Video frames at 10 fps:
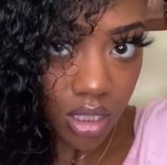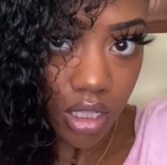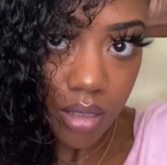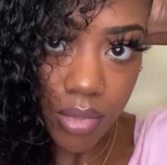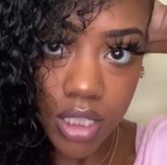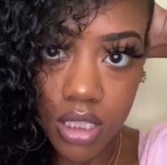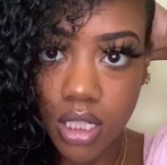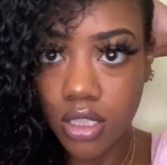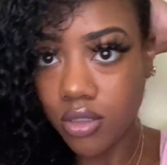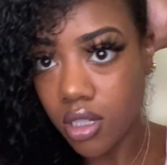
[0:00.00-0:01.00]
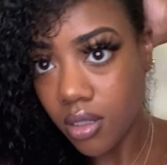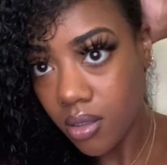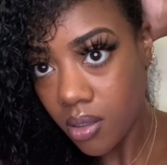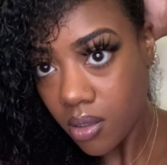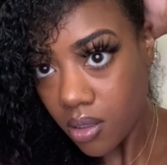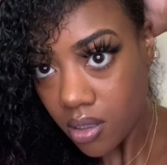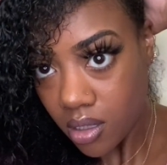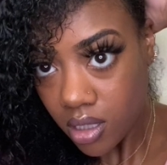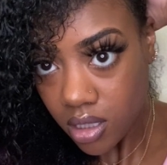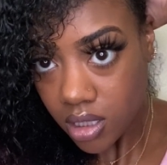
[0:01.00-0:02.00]
Keep brushing as you go.
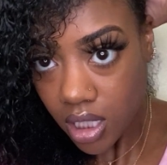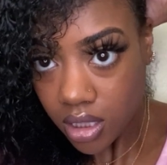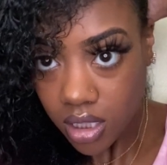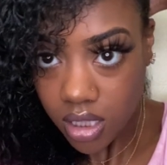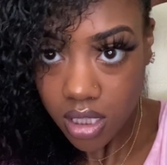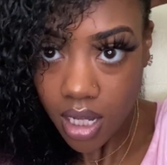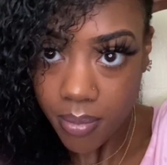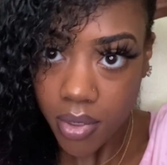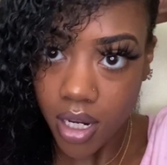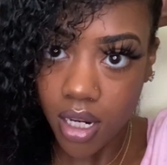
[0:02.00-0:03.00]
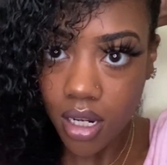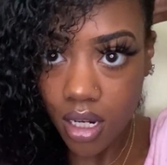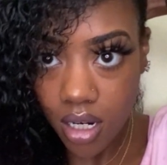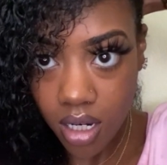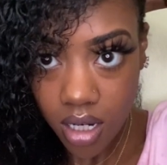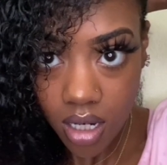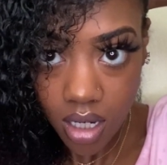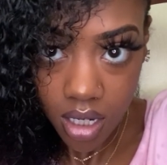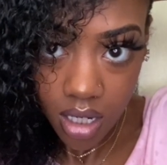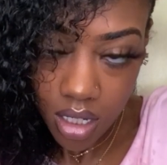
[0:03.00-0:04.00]
Take this top part.
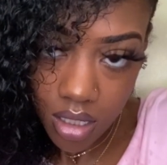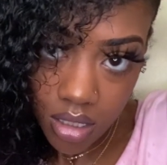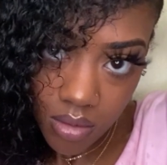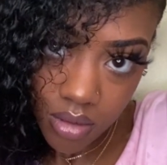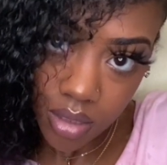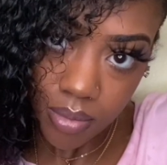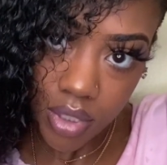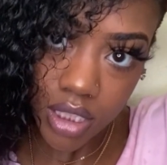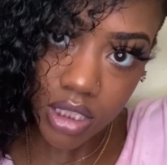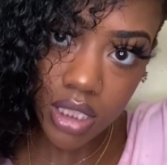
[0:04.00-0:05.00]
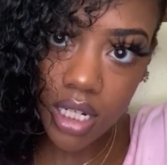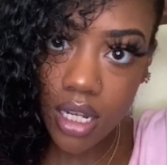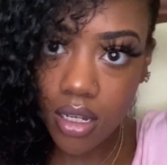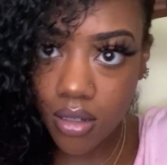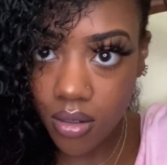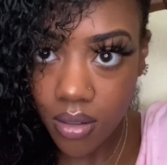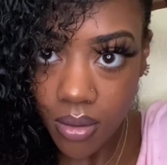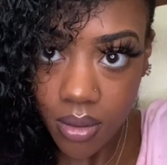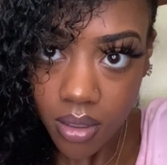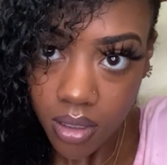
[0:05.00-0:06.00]
I'm gonna brush it down.
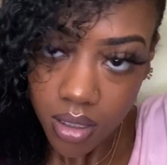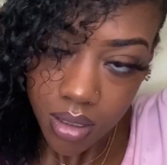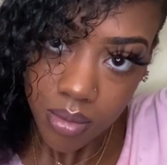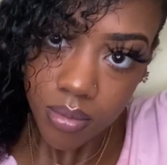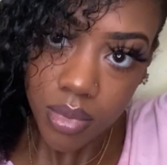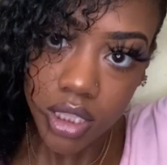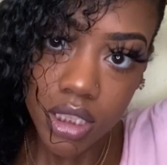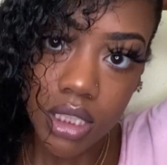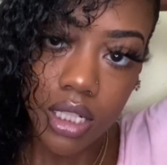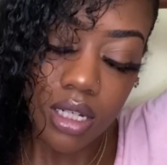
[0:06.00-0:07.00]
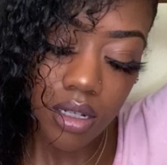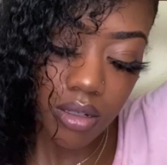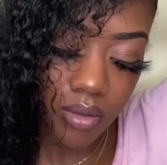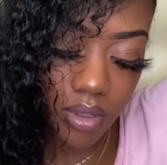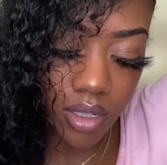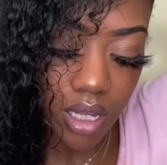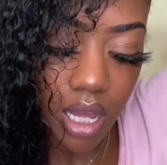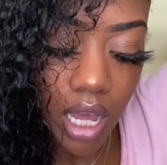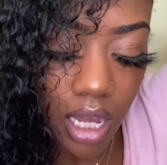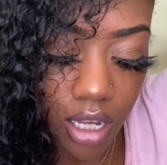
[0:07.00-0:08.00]
Brush it down.
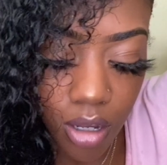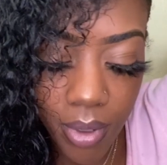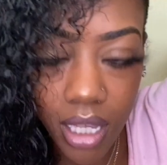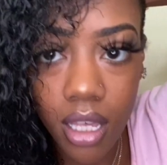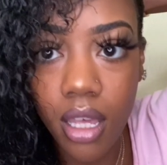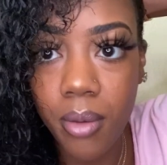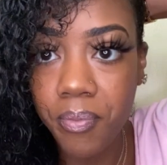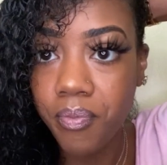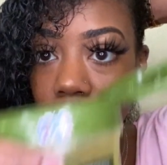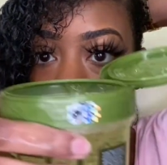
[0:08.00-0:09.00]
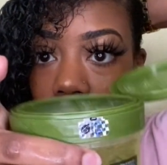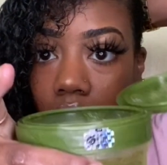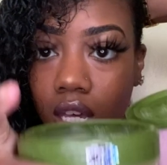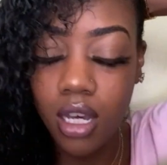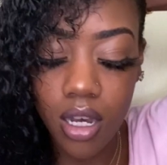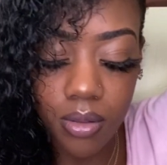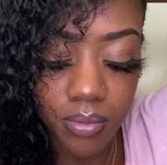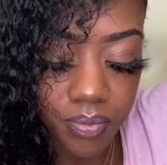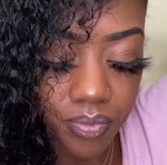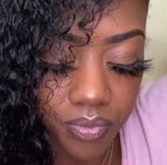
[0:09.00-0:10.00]
I go back in. Eco.
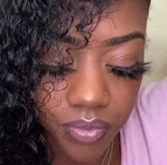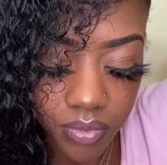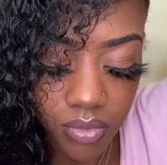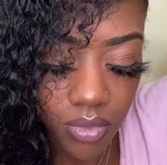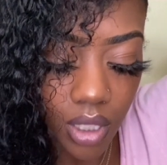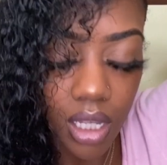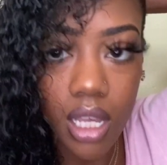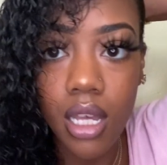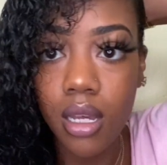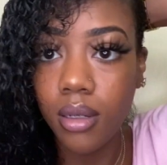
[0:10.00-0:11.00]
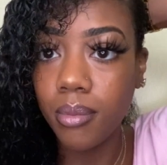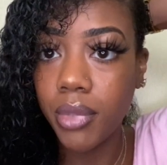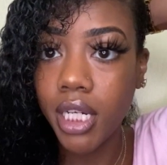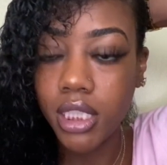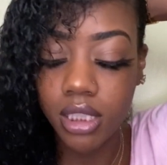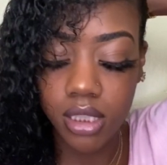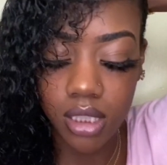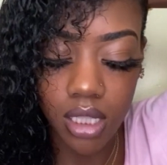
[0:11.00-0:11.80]
Brush.